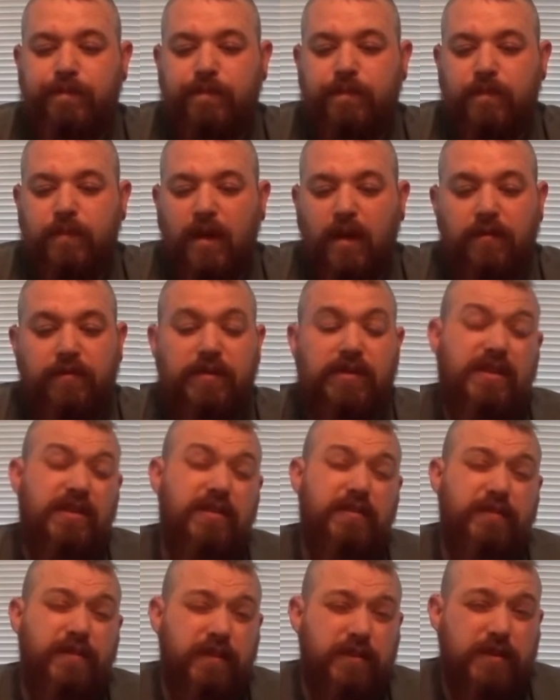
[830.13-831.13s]
Obviously,
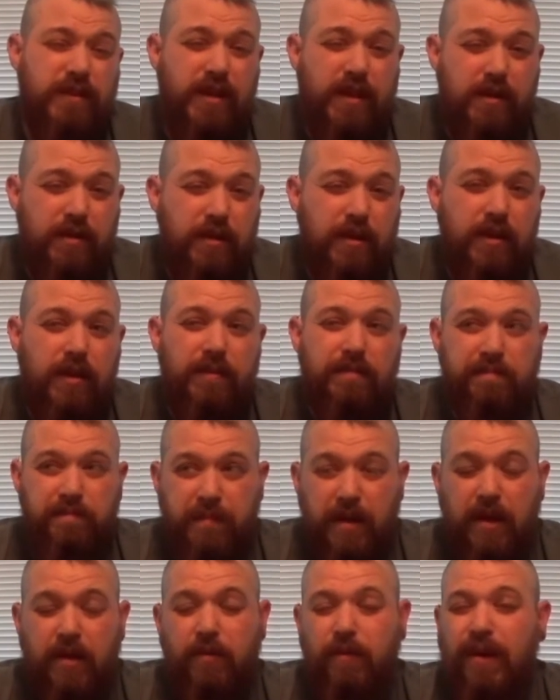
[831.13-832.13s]
the first aid kit
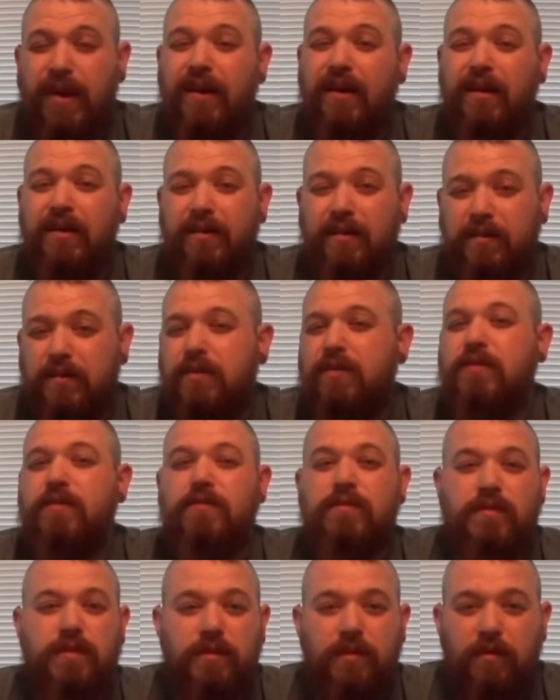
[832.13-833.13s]
may or may not get
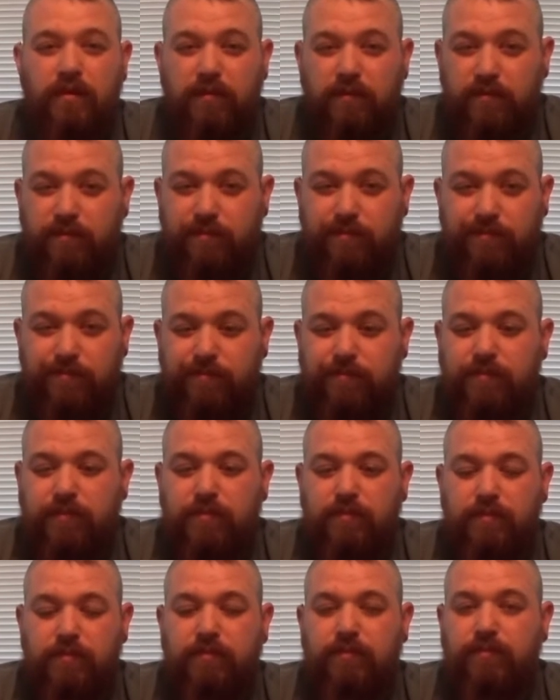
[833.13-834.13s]
used.
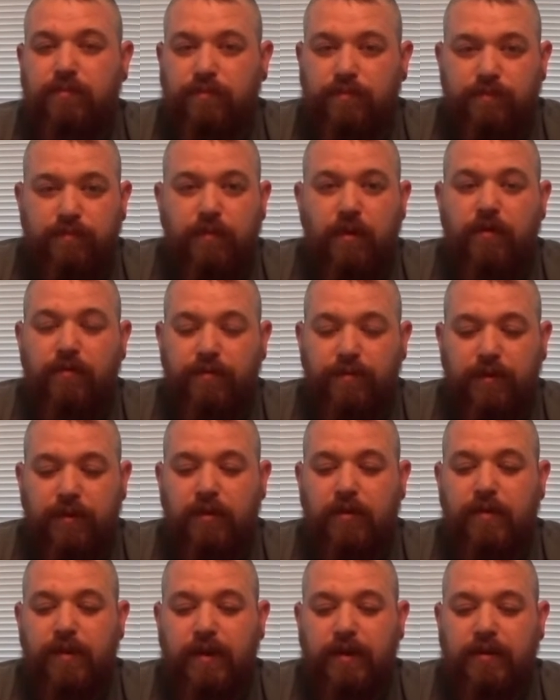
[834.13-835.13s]
Hopefully
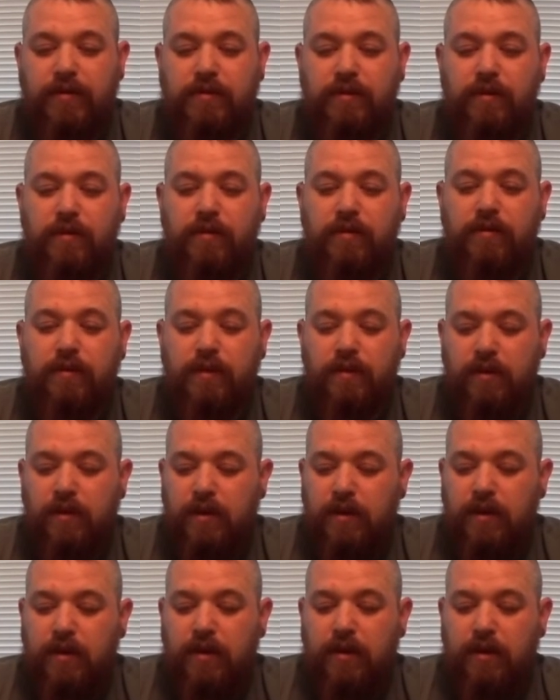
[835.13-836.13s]
nobody gets hurt.
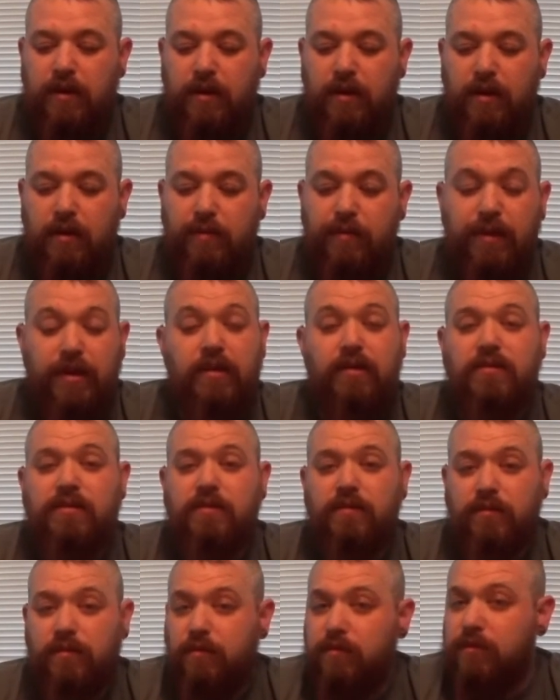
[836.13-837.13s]
But I
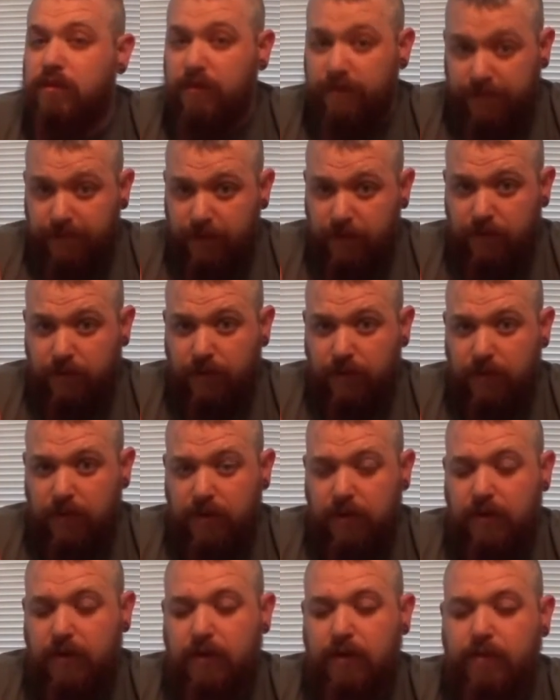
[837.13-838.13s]
also use the food.
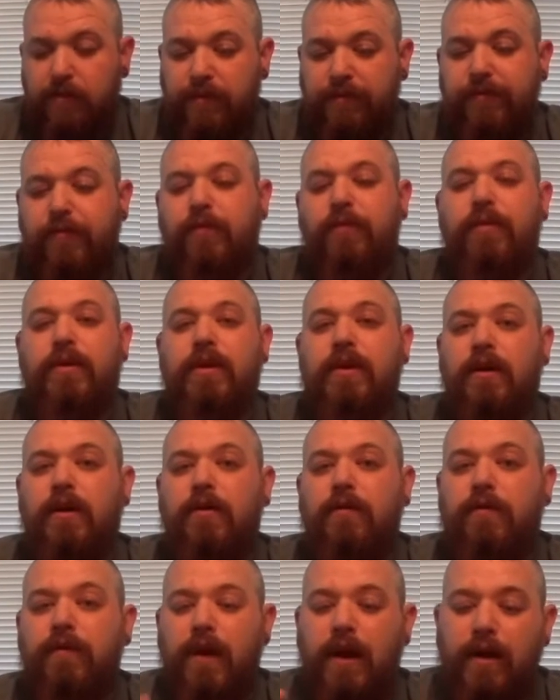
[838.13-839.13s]
Before we
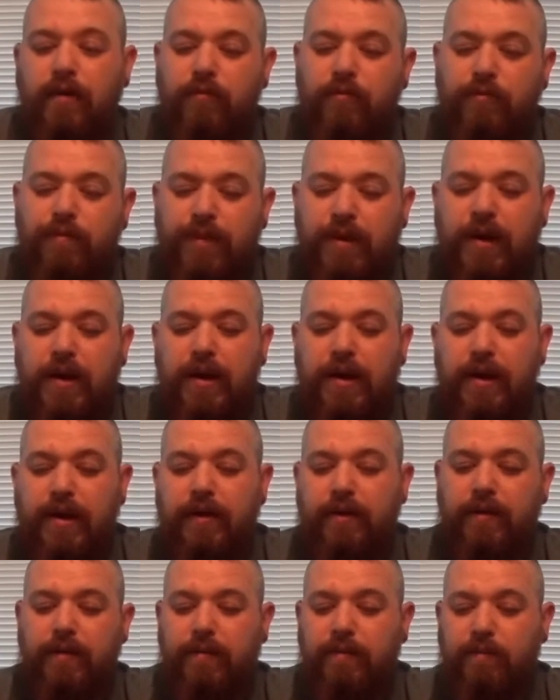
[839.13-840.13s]
go, I will
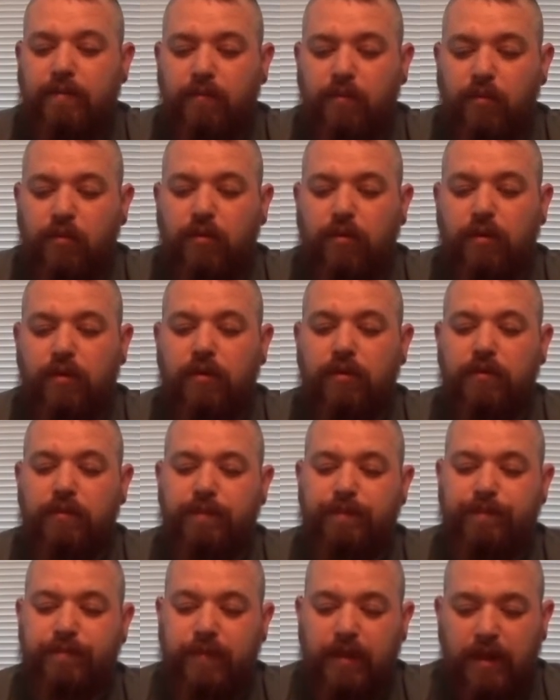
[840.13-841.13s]
buy more
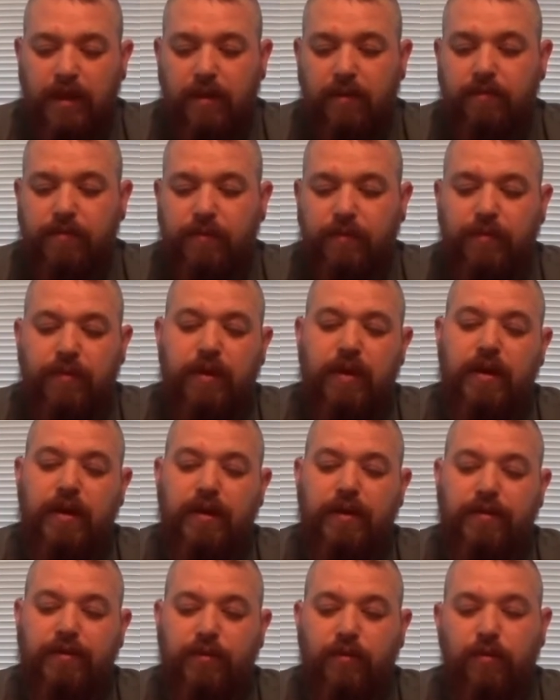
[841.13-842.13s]
camp
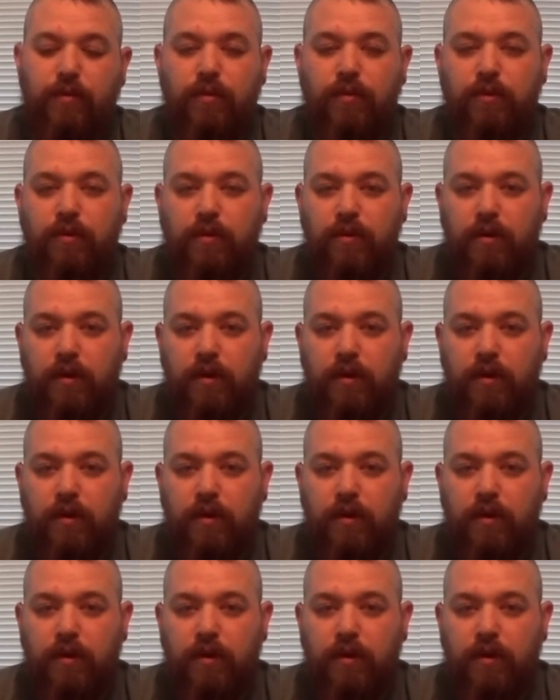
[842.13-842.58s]
supplies or